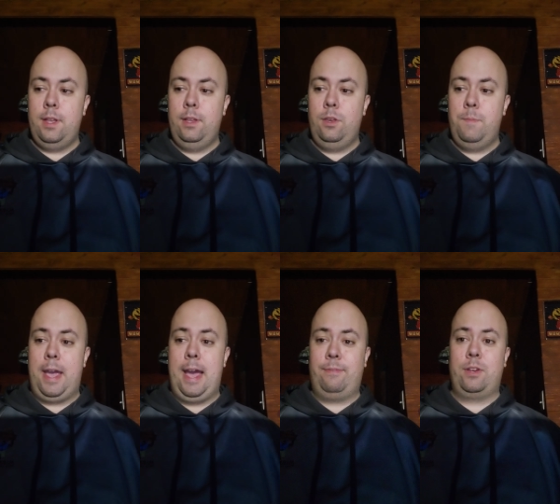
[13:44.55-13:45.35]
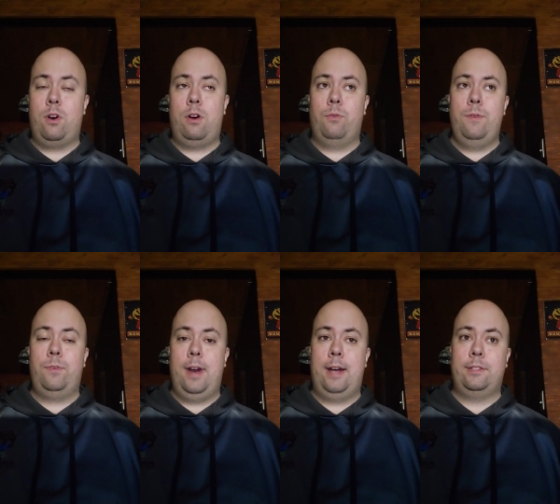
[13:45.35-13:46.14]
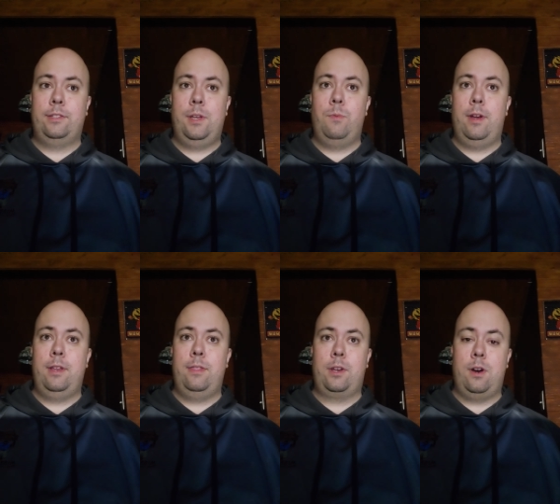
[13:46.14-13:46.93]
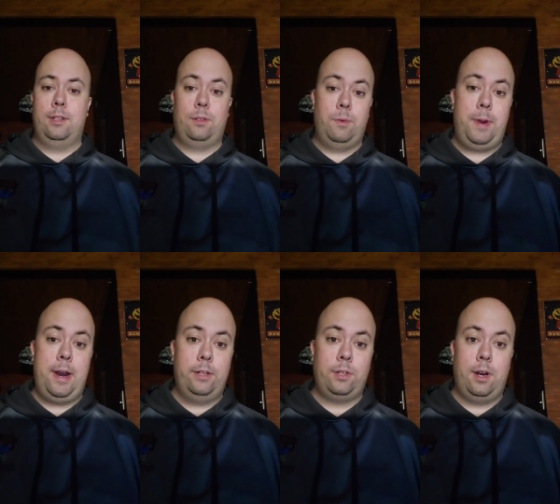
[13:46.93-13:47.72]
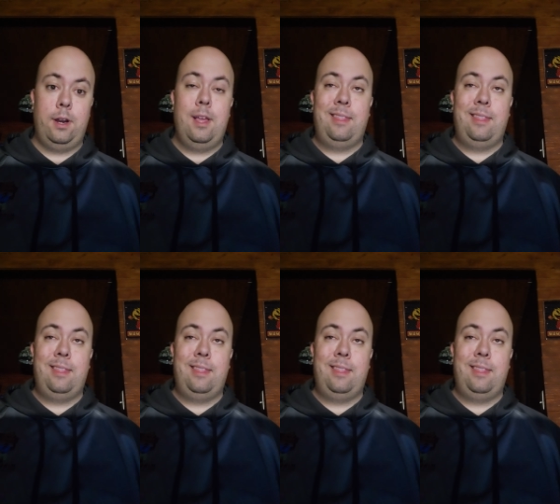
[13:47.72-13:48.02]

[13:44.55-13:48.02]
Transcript: you may have to call a roofer out to see what the cost of repairs are.